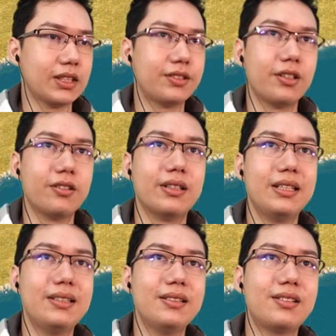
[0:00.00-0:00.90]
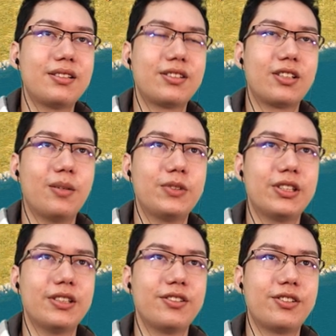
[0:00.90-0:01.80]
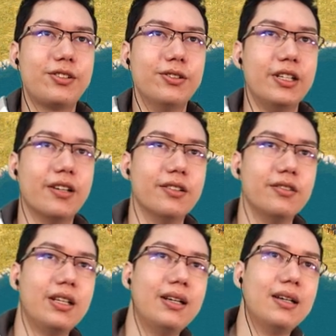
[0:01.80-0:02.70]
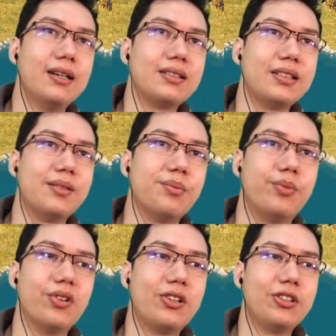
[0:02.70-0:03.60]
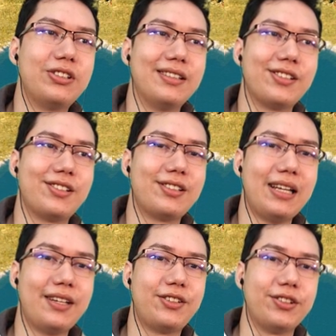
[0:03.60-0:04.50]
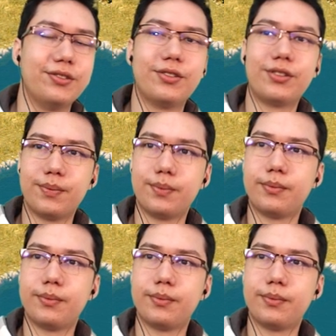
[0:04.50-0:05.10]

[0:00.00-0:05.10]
So these sculpture studios turn bronze into statues.